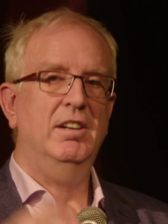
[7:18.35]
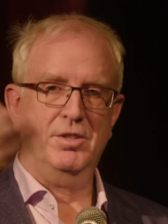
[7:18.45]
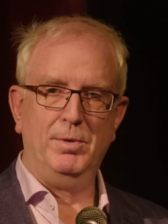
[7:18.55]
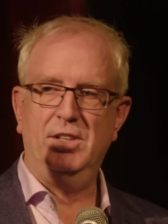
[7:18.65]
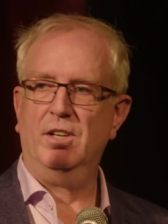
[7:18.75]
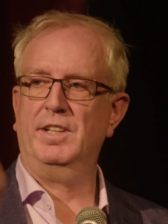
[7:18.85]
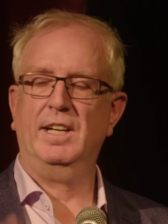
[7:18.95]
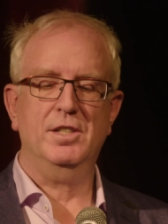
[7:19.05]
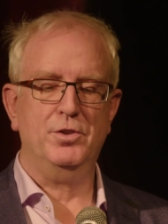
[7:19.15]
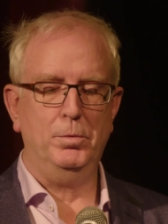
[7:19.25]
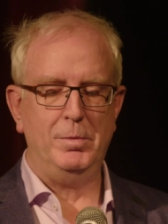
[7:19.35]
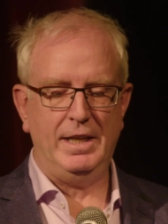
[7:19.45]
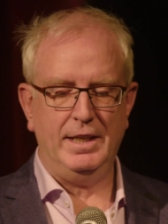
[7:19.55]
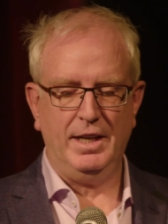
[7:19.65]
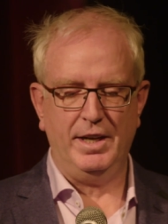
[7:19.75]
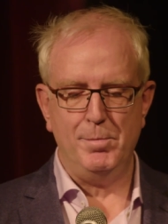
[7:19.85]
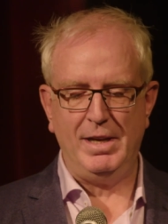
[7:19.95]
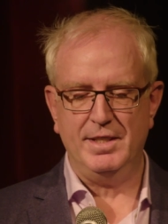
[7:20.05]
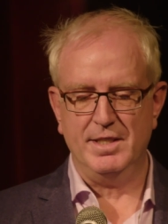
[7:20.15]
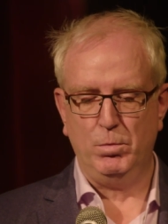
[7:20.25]
So I thought, That'll do me. And I
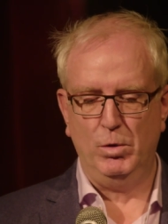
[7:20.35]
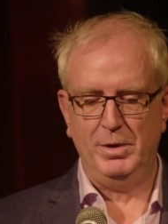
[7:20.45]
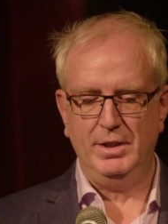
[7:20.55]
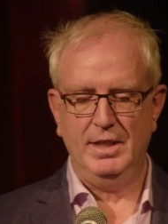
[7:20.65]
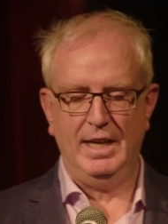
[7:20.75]
met this woman